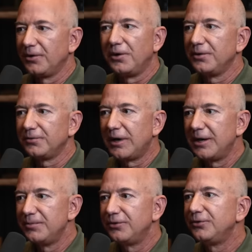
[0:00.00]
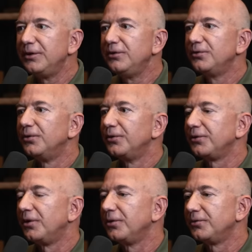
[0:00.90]
all the right machine tools,
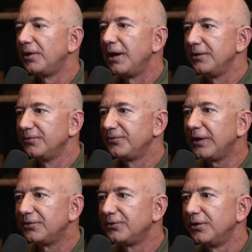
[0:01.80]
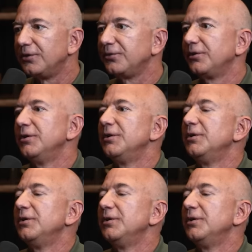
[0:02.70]
all the right fixtures,